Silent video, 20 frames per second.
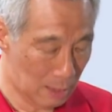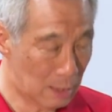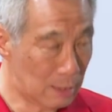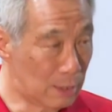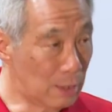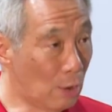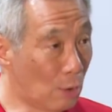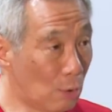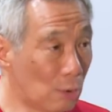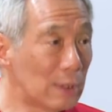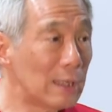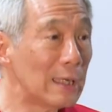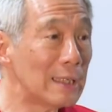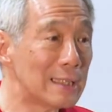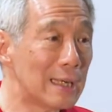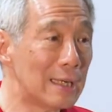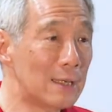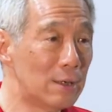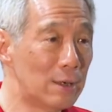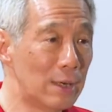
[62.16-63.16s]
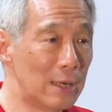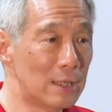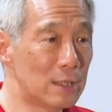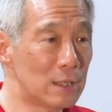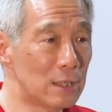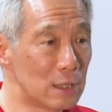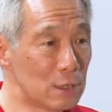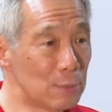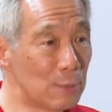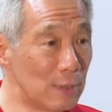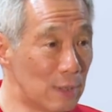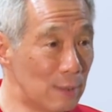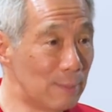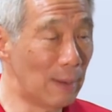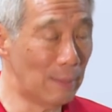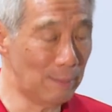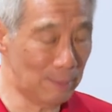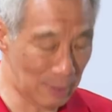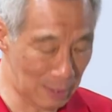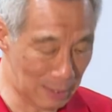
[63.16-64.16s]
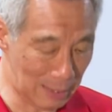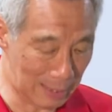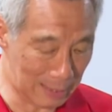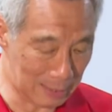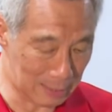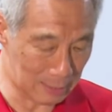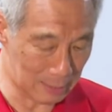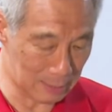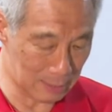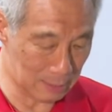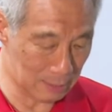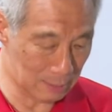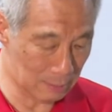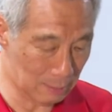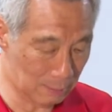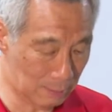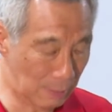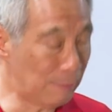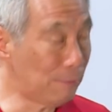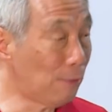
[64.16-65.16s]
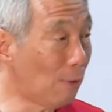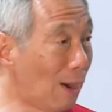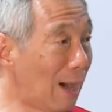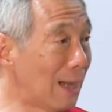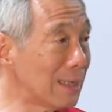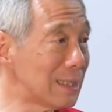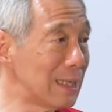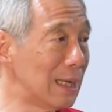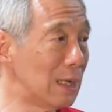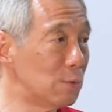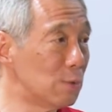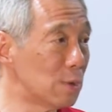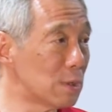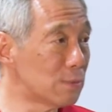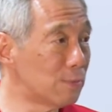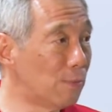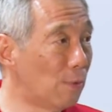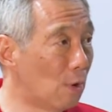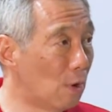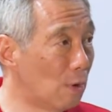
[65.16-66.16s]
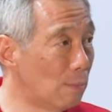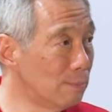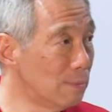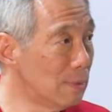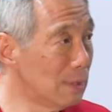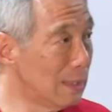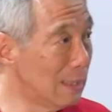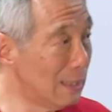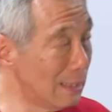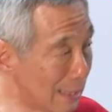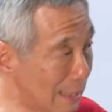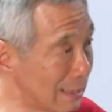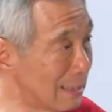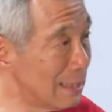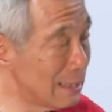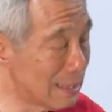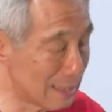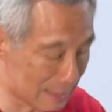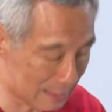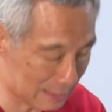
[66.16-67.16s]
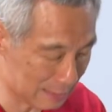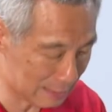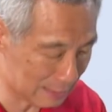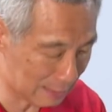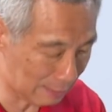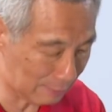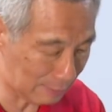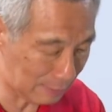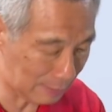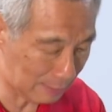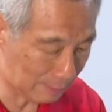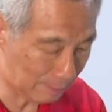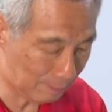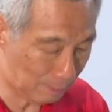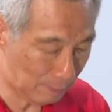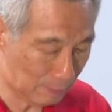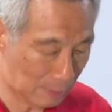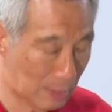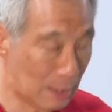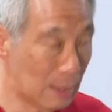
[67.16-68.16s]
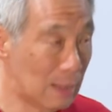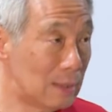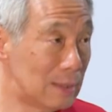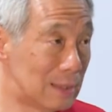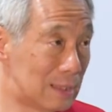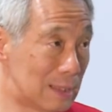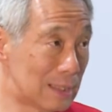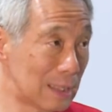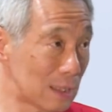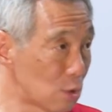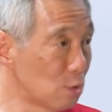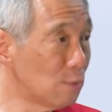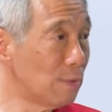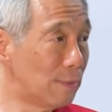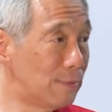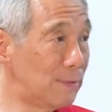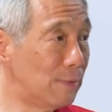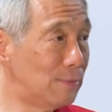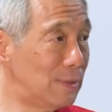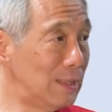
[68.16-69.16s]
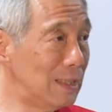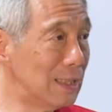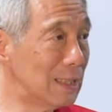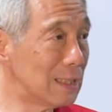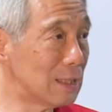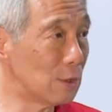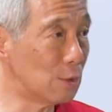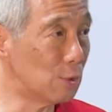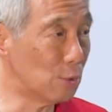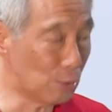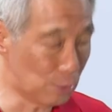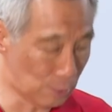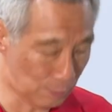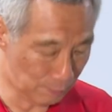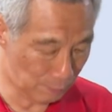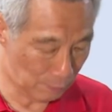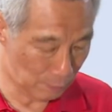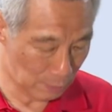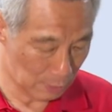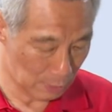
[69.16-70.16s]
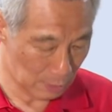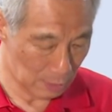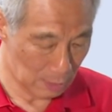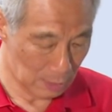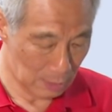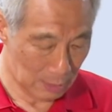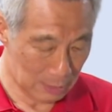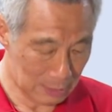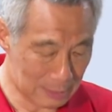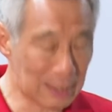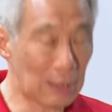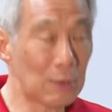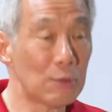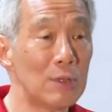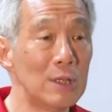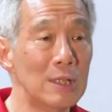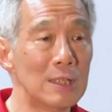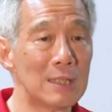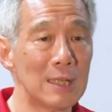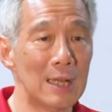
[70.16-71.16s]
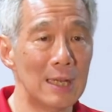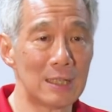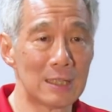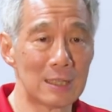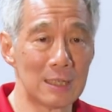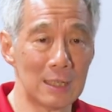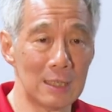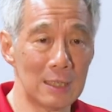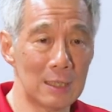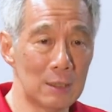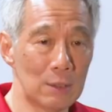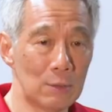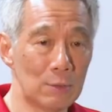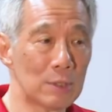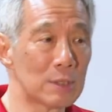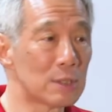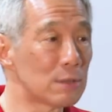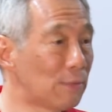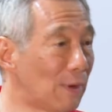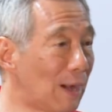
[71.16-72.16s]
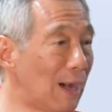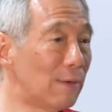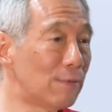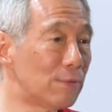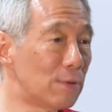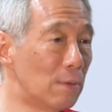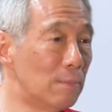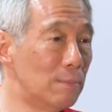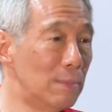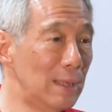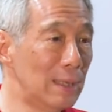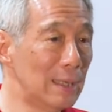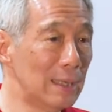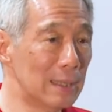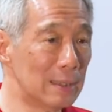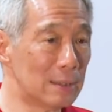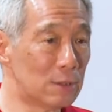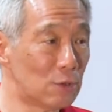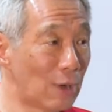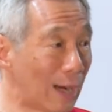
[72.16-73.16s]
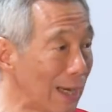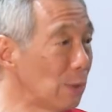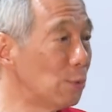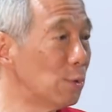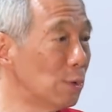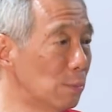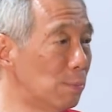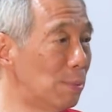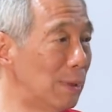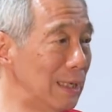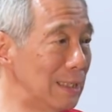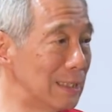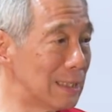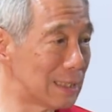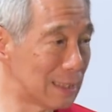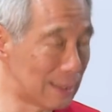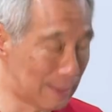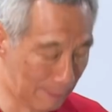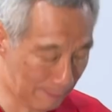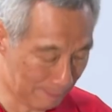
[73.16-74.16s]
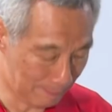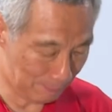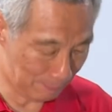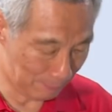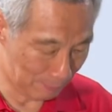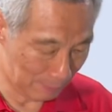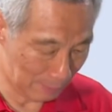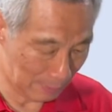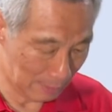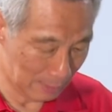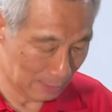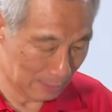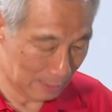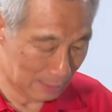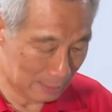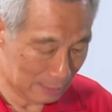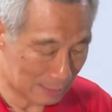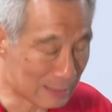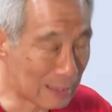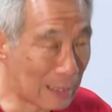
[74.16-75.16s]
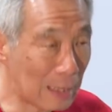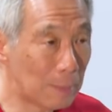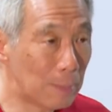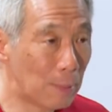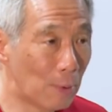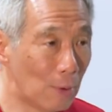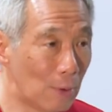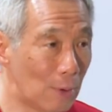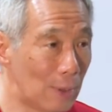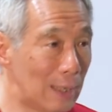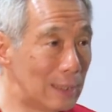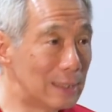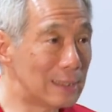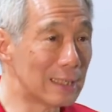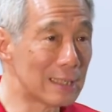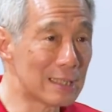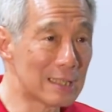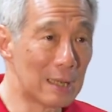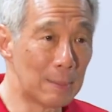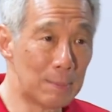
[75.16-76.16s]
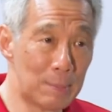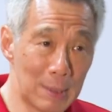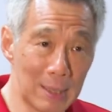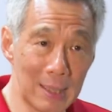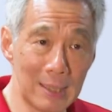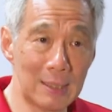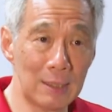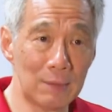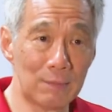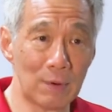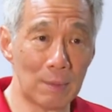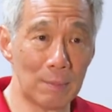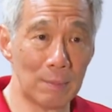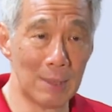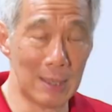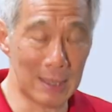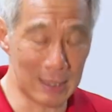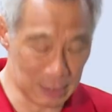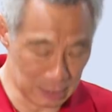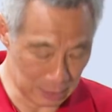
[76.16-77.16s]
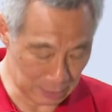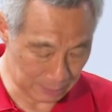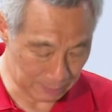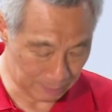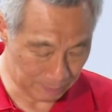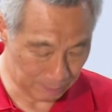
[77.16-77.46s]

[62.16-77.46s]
The older generations will remember that before ASEAN was formed in 1967, just over 50 years ago, Southeast Asia was far from being a tranquil place. Singapore had just separated from Malaysia.